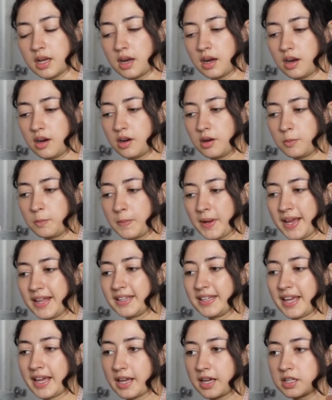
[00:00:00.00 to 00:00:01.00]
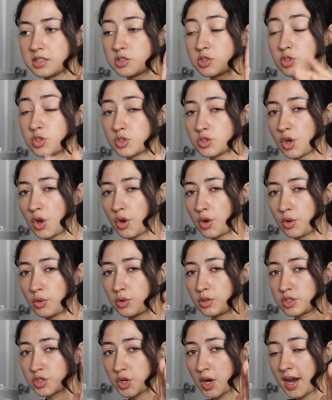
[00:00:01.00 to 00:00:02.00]
um, and like sew
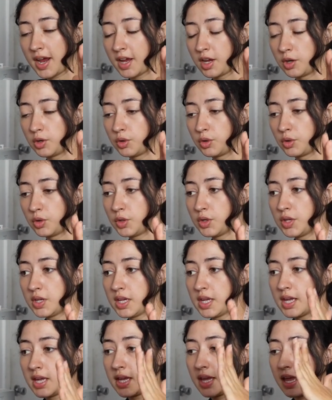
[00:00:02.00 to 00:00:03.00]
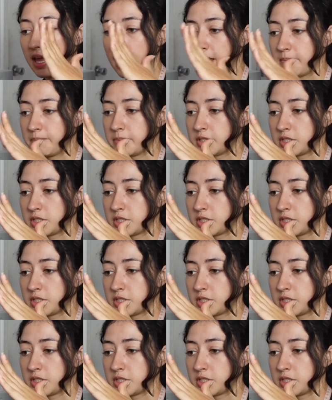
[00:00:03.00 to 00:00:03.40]
the triangle in